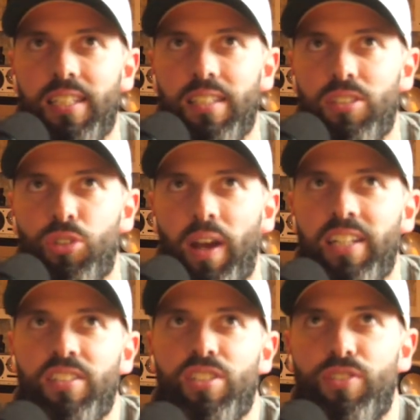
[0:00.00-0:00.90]
trying to
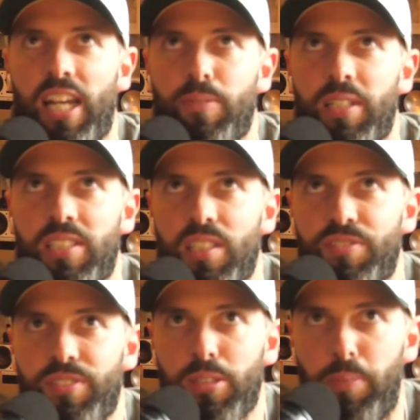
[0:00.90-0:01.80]
distract myself
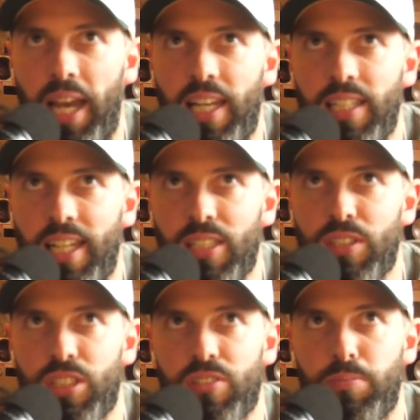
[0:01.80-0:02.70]
from the pain and
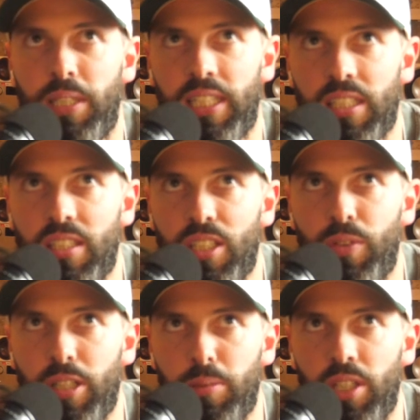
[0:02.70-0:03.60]
anguish of being in an
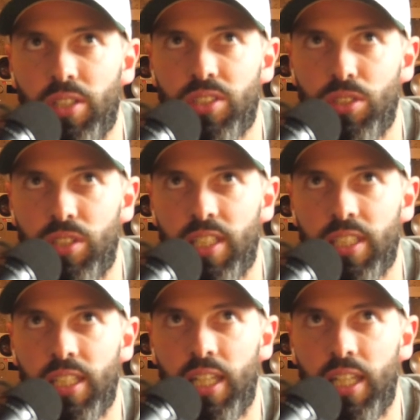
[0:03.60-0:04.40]
incredibly hot sauna.